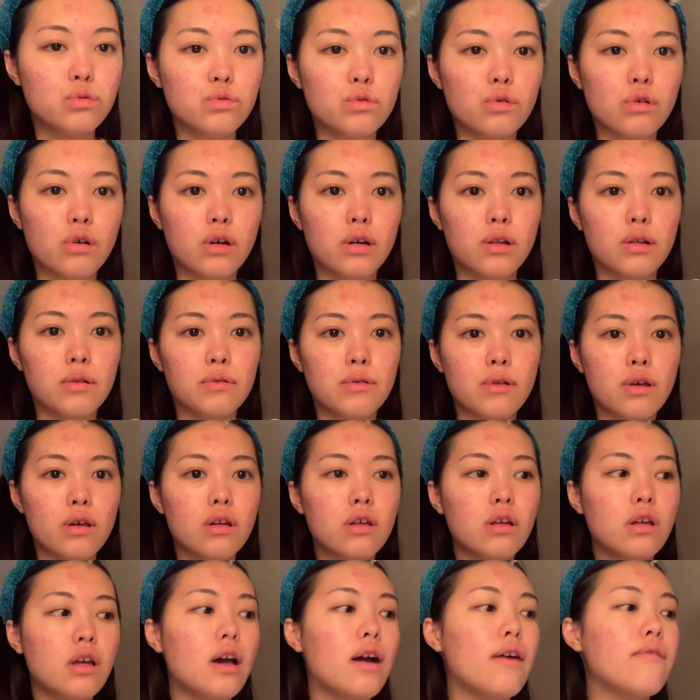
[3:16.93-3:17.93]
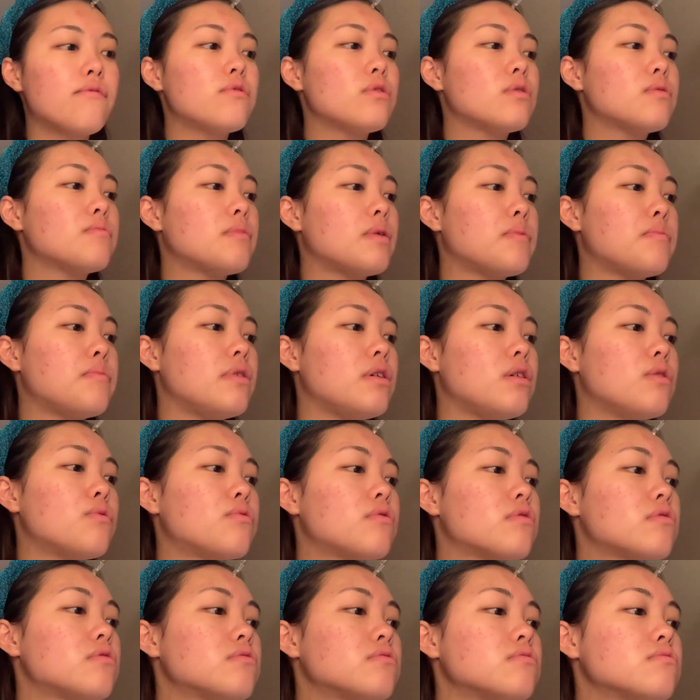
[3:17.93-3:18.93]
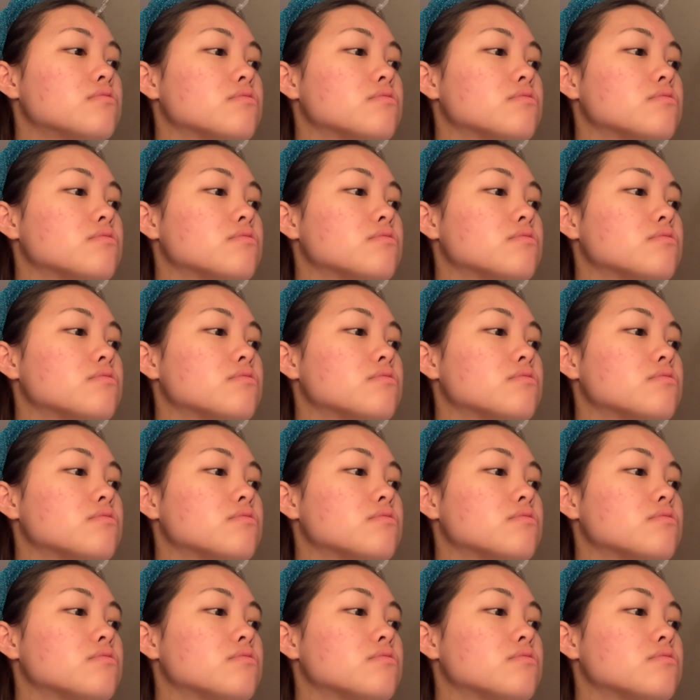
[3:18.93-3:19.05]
on after my pink one